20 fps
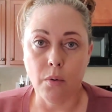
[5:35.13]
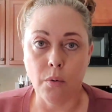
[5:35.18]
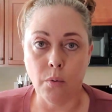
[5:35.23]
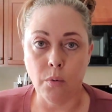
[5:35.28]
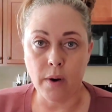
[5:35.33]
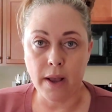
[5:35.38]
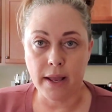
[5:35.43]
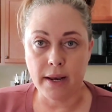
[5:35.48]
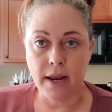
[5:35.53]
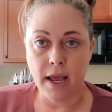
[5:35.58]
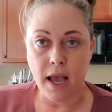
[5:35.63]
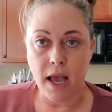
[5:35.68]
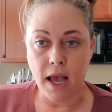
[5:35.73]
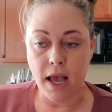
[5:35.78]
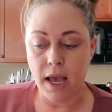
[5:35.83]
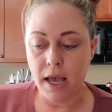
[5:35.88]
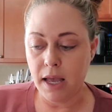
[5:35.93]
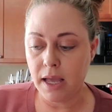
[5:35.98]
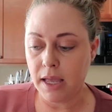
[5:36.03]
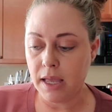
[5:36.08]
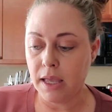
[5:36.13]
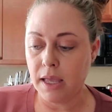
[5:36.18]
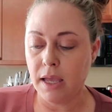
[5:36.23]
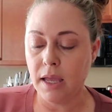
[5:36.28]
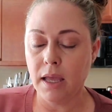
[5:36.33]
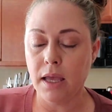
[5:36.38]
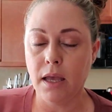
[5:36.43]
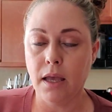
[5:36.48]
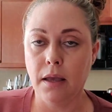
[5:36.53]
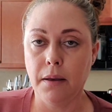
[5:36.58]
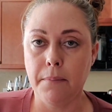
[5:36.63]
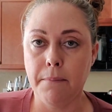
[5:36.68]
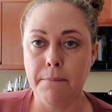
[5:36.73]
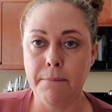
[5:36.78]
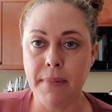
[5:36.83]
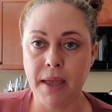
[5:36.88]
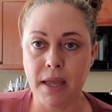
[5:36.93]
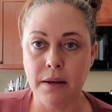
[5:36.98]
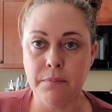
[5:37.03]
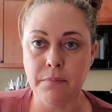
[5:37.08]
when I
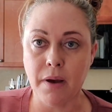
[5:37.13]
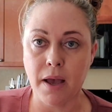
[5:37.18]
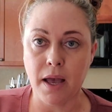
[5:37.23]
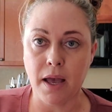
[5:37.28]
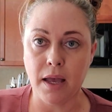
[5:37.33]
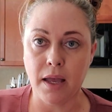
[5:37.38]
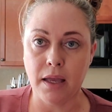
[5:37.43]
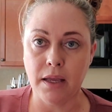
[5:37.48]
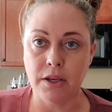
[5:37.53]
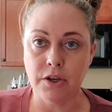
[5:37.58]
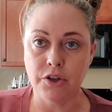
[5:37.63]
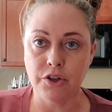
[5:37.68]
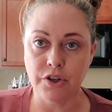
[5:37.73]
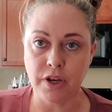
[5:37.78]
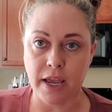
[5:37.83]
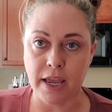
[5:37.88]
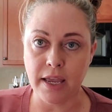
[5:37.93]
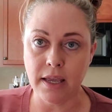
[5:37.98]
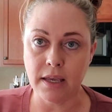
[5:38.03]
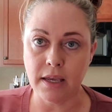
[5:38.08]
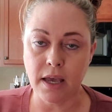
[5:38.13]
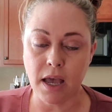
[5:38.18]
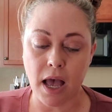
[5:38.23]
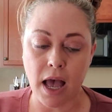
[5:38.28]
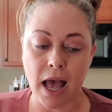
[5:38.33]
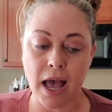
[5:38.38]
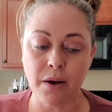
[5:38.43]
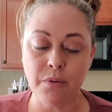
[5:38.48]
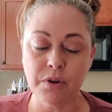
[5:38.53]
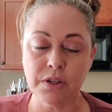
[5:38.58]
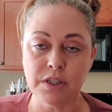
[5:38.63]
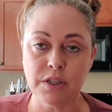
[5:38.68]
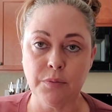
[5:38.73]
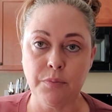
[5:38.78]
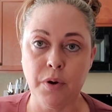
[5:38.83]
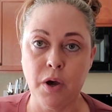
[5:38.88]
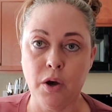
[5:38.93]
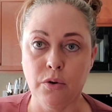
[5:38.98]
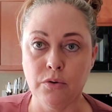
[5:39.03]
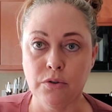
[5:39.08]
made my shake, I was
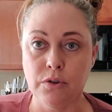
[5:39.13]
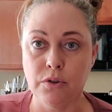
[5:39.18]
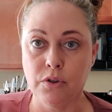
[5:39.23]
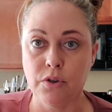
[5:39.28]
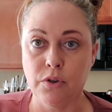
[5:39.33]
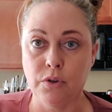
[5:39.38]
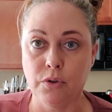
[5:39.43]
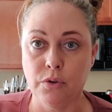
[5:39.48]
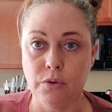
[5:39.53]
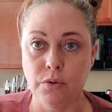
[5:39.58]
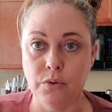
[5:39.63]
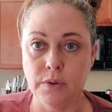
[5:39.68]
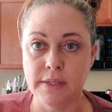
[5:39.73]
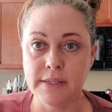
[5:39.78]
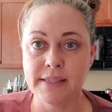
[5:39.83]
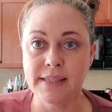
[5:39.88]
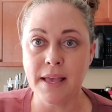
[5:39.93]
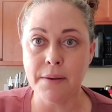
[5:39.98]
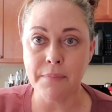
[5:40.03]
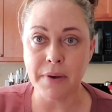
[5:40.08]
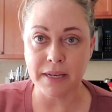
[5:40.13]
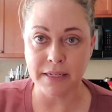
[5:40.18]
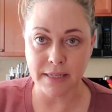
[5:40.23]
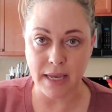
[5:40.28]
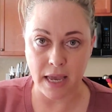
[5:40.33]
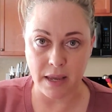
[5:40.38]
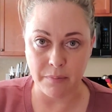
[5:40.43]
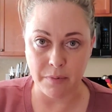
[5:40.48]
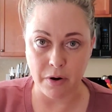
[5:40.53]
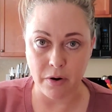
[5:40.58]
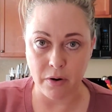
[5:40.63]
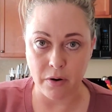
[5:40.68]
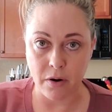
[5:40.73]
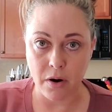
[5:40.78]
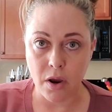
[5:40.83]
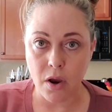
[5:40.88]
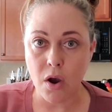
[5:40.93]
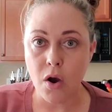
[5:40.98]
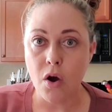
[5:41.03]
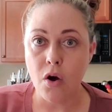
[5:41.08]
supposed to set my timer
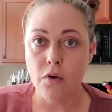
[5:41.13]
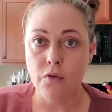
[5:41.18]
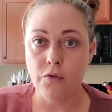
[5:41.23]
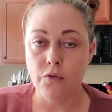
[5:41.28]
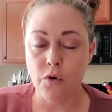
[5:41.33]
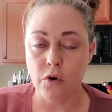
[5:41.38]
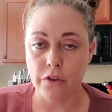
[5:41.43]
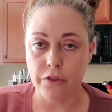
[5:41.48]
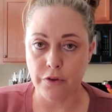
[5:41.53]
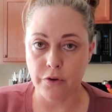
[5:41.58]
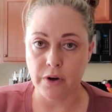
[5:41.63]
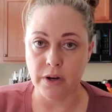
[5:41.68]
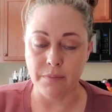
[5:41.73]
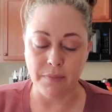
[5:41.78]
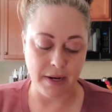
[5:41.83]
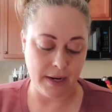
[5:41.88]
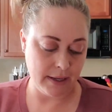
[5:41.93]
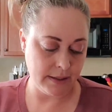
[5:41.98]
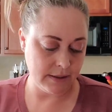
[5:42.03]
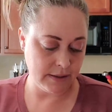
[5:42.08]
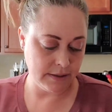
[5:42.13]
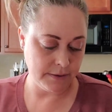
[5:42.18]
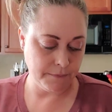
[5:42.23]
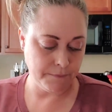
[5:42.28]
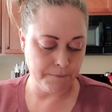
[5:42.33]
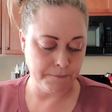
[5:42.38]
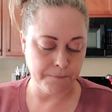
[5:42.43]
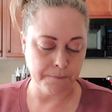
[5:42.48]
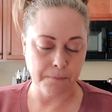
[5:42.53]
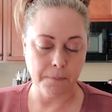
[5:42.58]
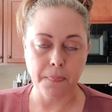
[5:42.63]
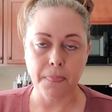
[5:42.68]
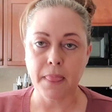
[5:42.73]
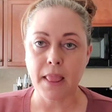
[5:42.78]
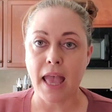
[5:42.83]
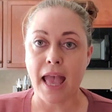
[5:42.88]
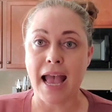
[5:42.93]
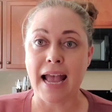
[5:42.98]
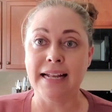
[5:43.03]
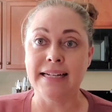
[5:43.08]
for 30 minutes.
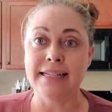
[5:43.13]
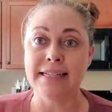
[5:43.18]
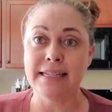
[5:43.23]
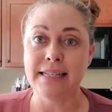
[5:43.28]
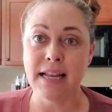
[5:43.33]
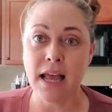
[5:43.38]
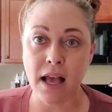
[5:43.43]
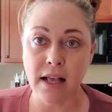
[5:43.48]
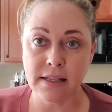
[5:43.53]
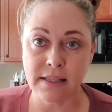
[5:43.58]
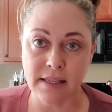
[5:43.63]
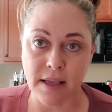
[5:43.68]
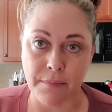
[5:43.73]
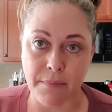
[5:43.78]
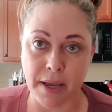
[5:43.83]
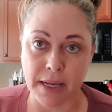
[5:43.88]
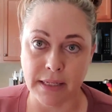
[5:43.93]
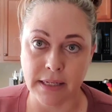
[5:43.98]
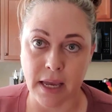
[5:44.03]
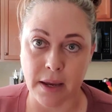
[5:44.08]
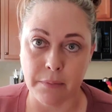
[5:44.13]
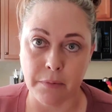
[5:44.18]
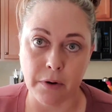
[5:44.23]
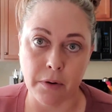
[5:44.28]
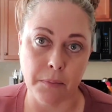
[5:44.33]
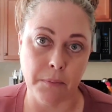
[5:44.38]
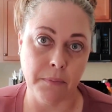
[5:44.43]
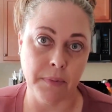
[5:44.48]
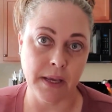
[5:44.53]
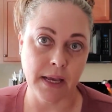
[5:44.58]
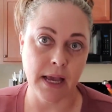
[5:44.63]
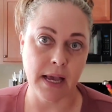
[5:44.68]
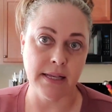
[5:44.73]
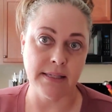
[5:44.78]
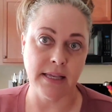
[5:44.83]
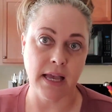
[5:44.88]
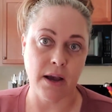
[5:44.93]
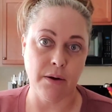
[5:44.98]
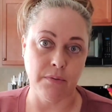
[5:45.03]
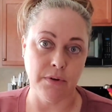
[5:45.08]
I did not set my timer
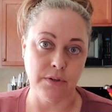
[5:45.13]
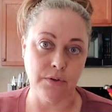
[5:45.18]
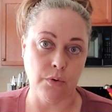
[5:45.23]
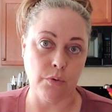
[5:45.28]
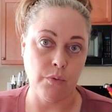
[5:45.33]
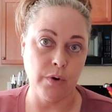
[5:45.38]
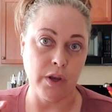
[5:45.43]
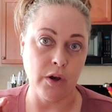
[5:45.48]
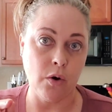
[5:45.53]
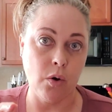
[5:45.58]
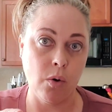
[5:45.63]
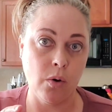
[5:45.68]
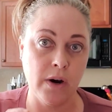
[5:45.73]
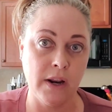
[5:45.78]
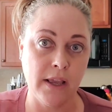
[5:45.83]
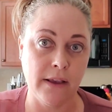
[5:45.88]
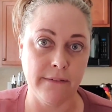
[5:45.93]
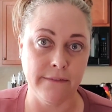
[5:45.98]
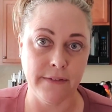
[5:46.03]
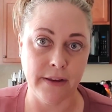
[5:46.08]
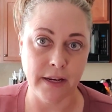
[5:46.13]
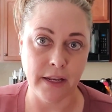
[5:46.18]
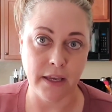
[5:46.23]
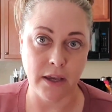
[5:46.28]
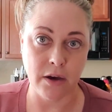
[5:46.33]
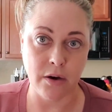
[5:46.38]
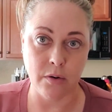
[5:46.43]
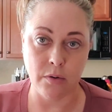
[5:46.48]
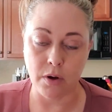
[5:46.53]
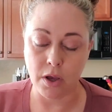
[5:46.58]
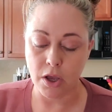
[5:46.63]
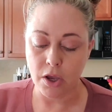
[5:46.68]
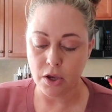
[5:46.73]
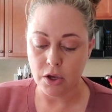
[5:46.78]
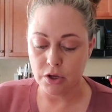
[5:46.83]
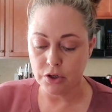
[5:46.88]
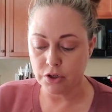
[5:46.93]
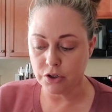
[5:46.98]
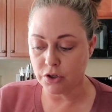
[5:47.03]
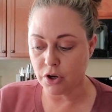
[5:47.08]
because I was recording a video
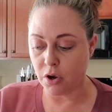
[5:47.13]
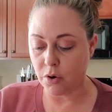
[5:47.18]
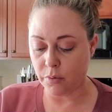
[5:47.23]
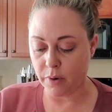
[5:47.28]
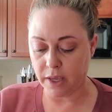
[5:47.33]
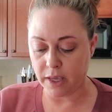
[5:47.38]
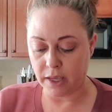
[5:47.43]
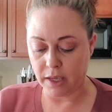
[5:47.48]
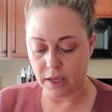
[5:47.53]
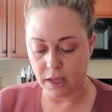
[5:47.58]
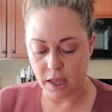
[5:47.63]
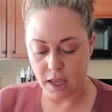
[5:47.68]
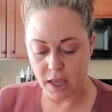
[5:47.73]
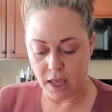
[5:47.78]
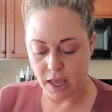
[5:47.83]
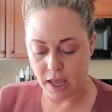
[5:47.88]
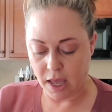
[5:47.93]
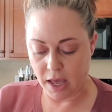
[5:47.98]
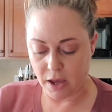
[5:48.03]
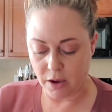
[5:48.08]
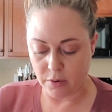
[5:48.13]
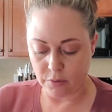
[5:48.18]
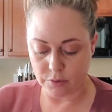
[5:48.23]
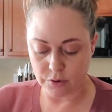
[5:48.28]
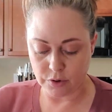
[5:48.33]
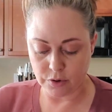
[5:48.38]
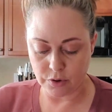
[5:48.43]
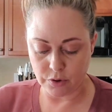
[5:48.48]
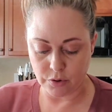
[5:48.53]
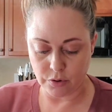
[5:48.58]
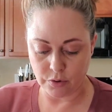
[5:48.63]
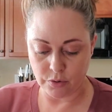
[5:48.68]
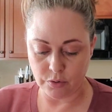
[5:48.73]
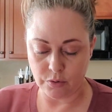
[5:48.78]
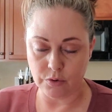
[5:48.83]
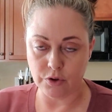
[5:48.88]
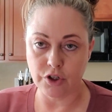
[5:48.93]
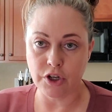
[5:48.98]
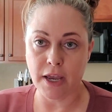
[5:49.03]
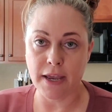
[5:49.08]
showing how
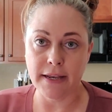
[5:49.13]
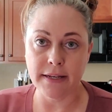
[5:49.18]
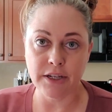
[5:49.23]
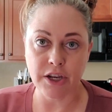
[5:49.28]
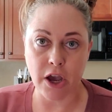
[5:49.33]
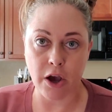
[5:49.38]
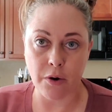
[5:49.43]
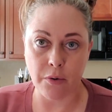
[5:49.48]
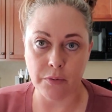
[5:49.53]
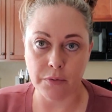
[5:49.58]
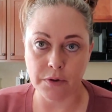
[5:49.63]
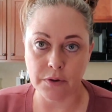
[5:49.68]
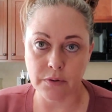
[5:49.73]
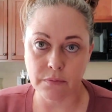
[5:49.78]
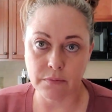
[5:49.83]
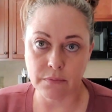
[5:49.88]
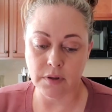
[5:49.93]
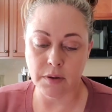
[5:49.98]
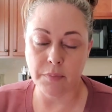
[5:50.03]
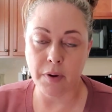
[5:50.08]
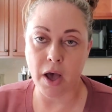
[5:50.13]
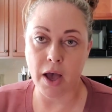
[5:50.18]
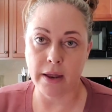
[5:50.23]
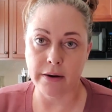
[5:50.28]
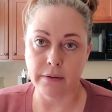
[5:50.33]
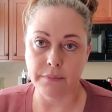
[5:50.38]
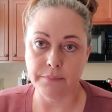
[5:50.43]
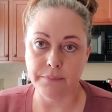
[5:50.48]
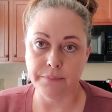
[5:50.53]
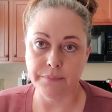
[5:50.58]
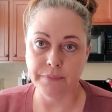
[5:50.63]
to change out the pod.